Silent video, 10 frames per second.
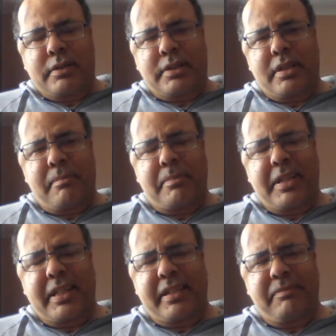So I'm
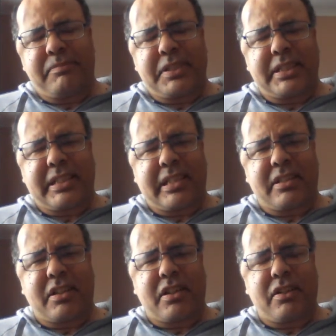thinking just
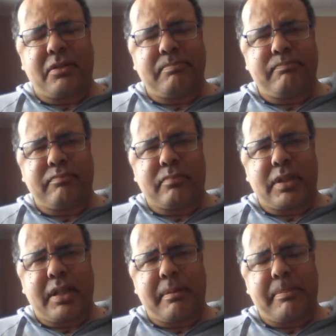as ago
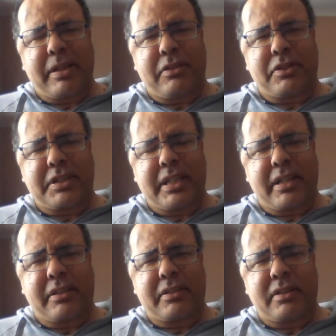about
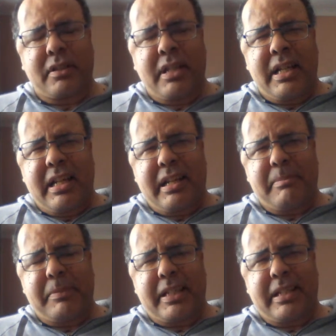sex.
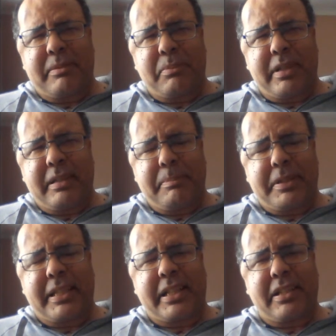I mean, and in
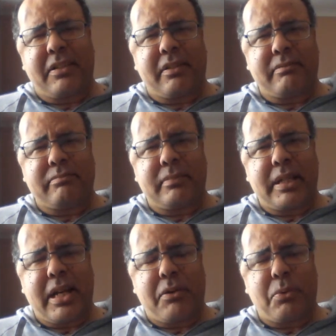particular
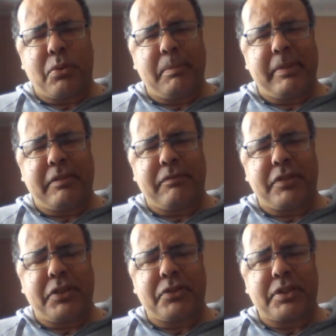how women
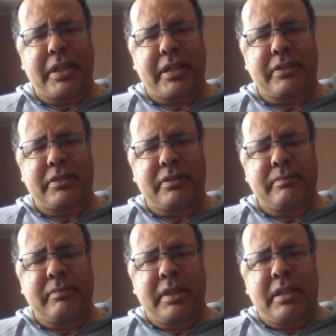view sex.
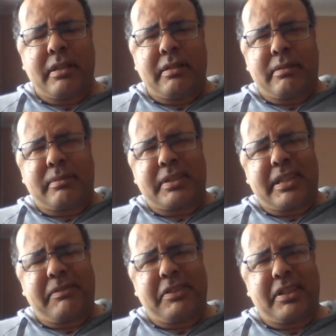Because
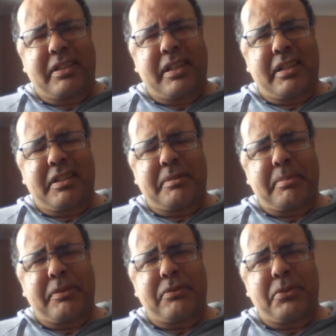I haven't done this
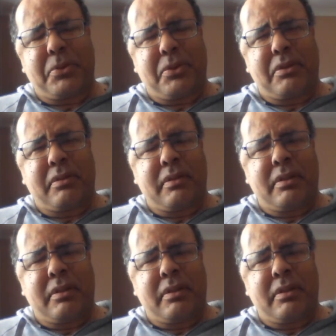before.